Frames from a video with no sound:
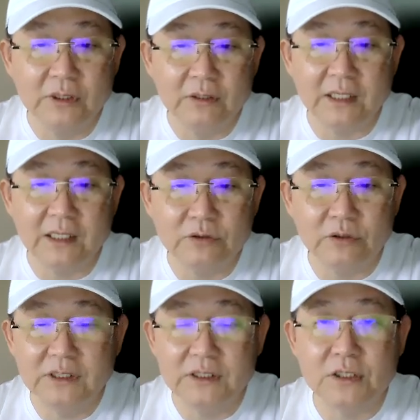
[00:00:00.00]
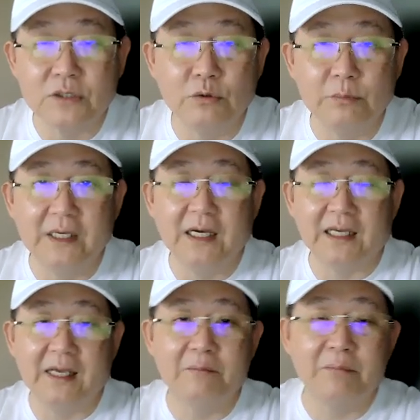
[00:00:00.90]
Okay, so this could be a
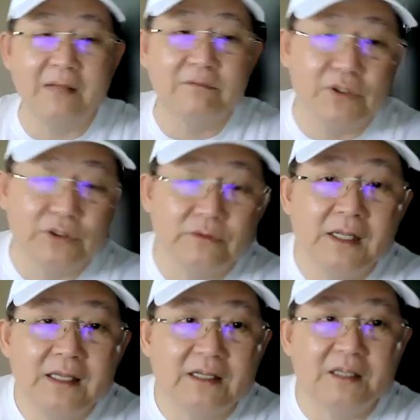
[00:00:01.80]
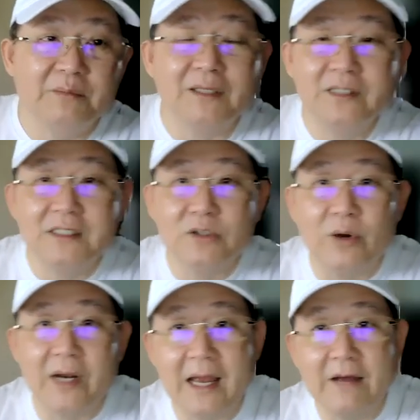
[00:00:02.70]
game plan for you. Now, in the meantime, this is
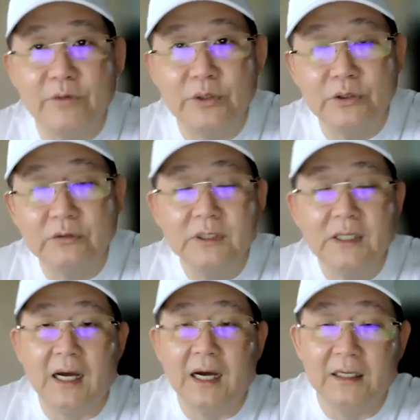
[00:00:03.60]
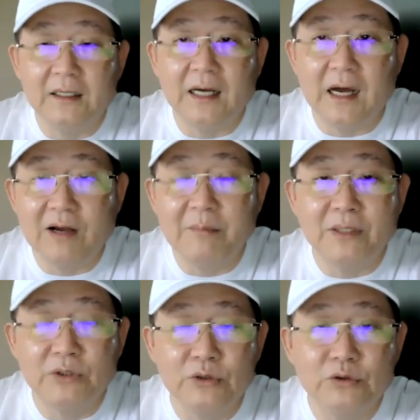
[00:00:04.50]
all I have for you. I'll come
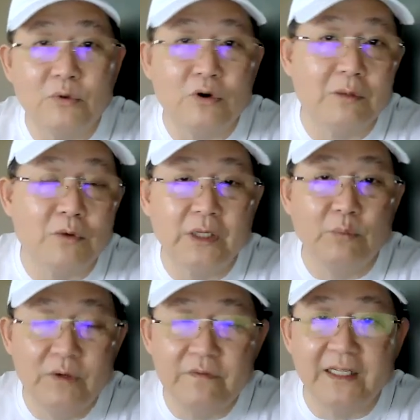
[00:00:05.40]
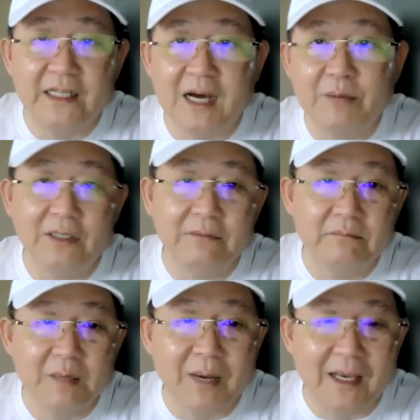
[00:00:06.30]
back to you tomorrow morning with another update.
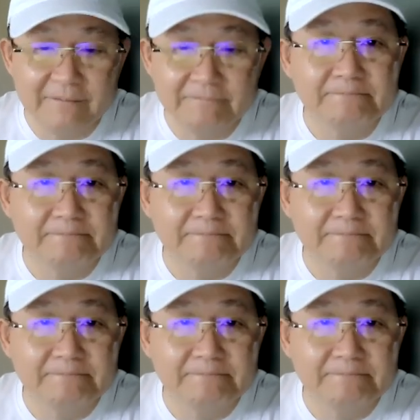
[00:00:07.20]
Bye bye.